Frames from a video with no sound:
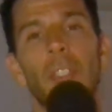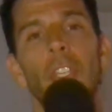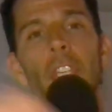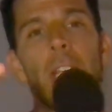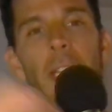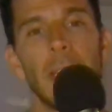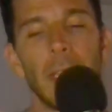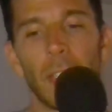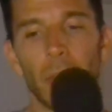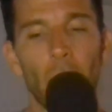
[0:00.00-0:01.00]

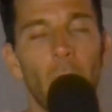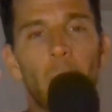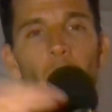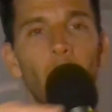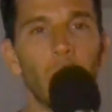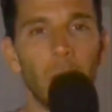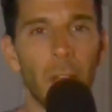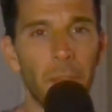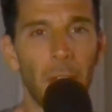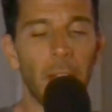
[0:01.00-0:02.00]
shading charcoal
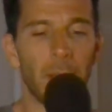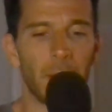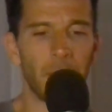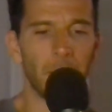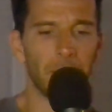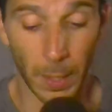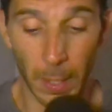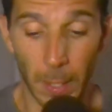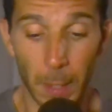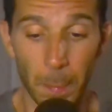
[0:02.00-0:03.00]
effect.
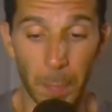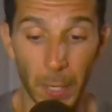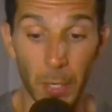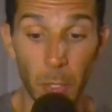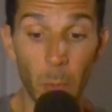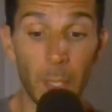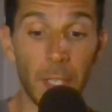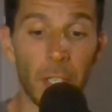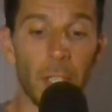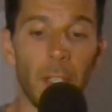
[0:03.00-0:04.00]
But a new
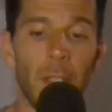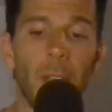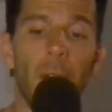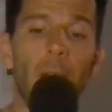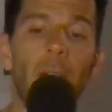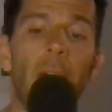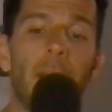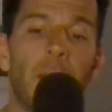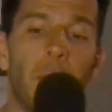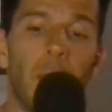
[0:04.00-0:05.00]
addition,
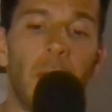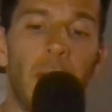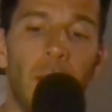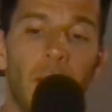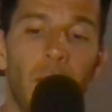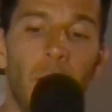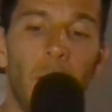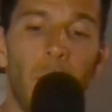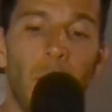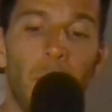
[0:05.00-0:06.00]
as it pertains
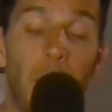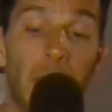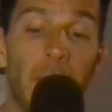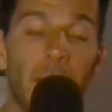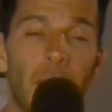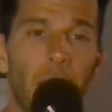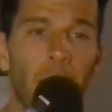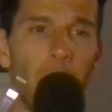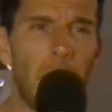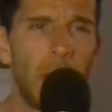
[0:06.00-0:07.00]
to penciling
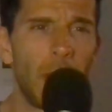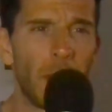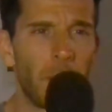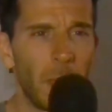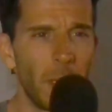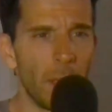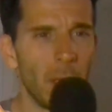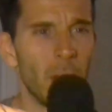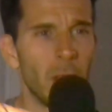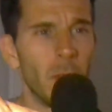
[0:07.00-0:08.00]
for me, has been
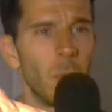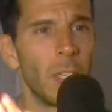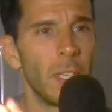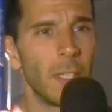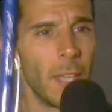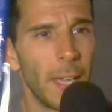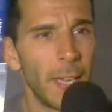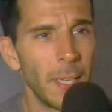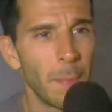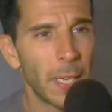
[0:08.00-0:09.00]
using
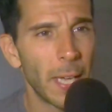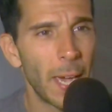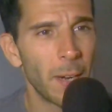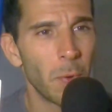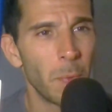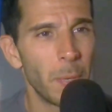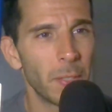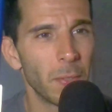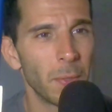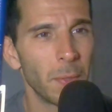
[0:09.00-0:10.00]
a mechanical
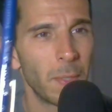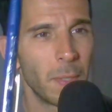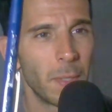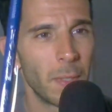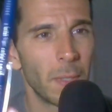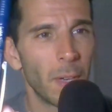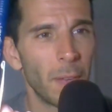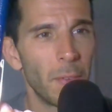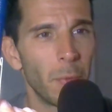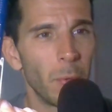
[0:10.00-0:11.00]
pencil.
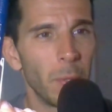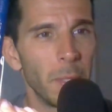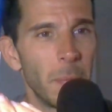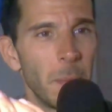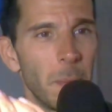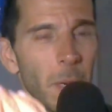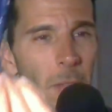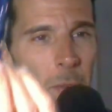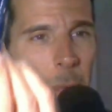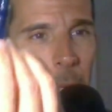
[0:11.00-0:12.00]
I've never really been
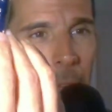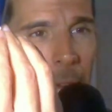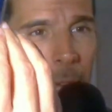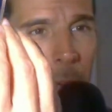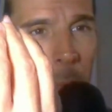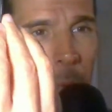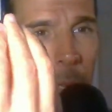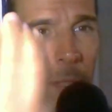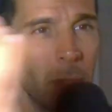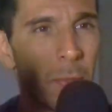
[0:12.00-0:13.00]
much of a mechanical
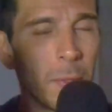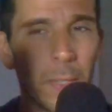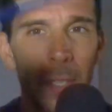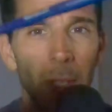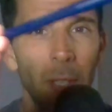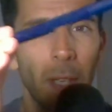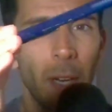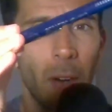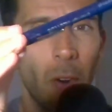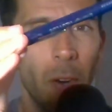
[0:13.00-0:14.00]
pencil
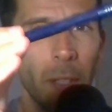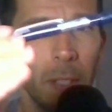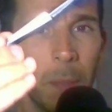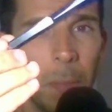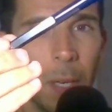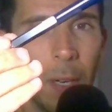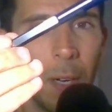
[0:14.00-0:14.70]
kind of artist, but